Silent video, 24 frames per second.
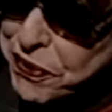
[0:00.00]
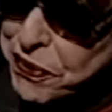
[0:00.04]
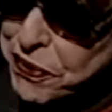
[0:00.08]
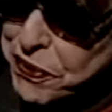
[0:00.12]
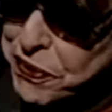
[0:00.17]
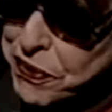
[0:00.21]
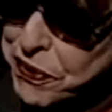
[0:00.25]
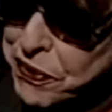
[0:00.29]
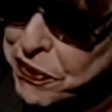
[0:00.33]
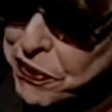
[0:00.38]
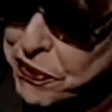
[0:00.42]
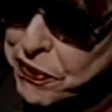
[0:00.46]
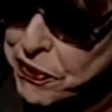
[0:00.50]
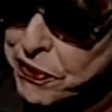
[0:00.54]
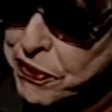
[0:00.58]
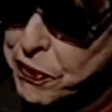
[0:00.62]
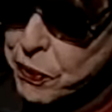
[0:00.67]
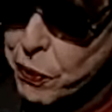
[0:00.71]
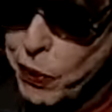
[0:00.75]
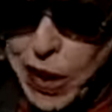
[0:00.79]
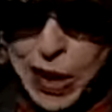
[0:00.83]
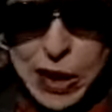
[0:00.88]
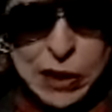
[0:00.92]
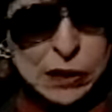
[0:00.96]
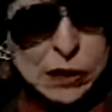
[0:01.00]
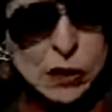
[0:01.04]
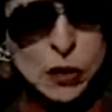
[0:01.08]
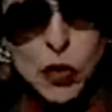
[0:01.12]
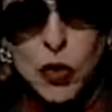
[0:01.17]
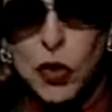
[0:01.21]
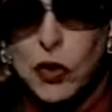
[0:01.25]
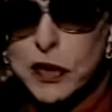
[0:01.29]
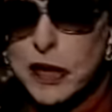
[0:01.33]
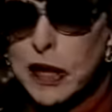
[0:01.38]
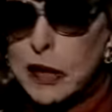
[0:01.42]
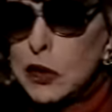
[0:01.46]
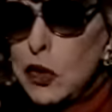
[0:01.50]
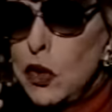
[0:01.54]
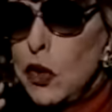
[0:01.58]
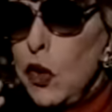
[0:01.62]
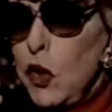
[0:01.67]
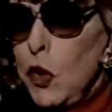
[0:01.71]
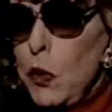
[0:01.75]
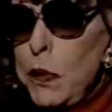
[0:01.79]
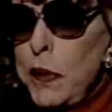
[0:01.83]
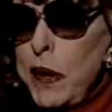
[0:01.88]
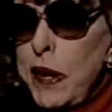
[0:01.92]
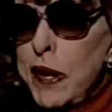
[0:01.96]
How did you get it? Well,
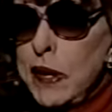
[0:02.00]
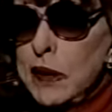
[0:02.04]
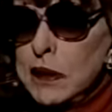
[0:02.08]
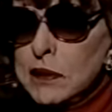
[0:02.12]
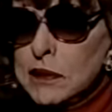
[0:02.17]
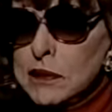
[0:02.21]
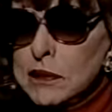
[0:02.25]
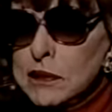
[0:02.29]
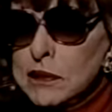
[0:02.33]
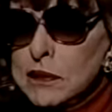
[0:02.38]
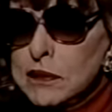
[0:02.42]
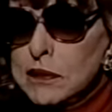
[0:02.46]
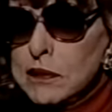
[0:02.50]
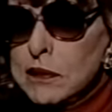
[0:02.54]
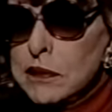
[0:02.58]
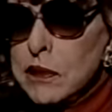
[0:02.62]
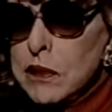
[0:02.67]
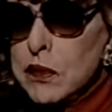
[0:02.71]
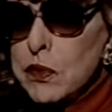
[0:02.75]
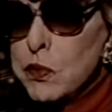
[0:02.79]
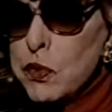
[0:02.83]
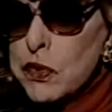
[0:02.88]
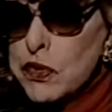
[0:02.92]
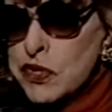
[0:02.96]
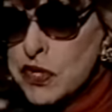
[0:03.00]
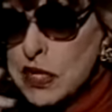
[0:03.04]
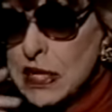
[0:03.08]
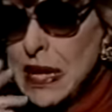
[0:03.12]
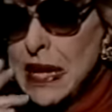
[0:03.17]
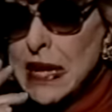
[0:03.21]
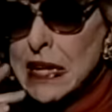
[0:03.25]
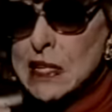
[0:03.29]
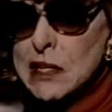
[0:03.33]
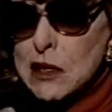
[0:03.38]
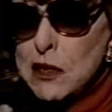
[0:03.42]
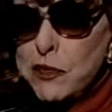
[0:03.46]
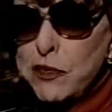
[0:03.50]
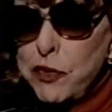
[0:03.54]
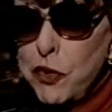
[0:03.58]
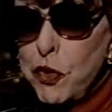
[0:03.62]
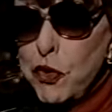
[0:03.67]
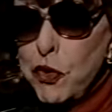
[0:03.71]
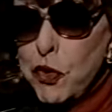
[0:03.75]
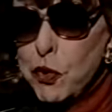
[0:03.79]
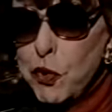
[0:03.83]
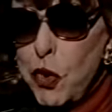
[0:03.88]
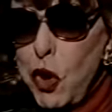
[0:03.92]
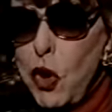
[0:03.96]
Claudette Colbert uh -huh. was
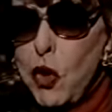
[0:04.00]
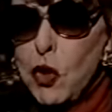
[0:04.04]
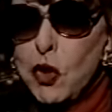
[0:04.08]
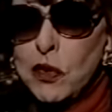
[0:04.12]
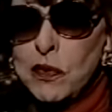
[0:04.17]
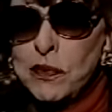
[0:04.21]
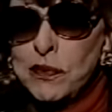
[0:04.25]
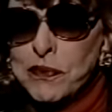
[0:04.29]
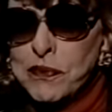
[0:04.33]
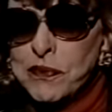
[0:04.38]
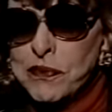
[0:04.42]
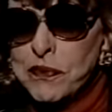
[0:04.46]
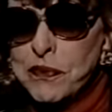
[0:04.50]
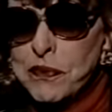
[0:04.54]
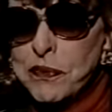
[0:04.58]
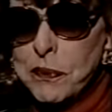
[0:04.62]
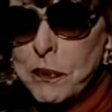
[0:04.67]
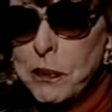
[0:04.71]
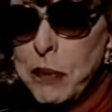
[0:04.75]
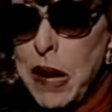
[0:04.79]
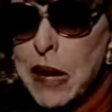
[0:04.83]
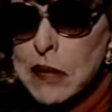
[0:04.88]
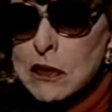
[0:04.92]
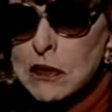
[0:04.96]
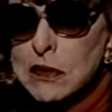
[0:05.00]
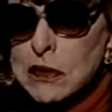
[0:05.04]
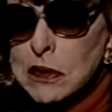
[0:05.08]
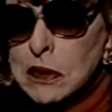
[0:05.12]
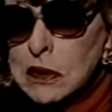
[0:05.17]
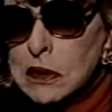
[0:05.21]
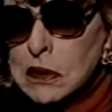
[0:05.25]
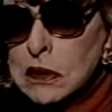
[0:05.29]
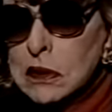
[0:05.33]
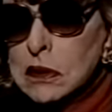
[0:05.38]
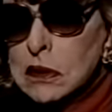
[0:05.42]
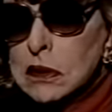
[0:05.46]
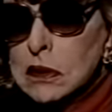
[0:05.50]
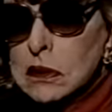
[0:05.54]
slated for the role, mm -hmm. but...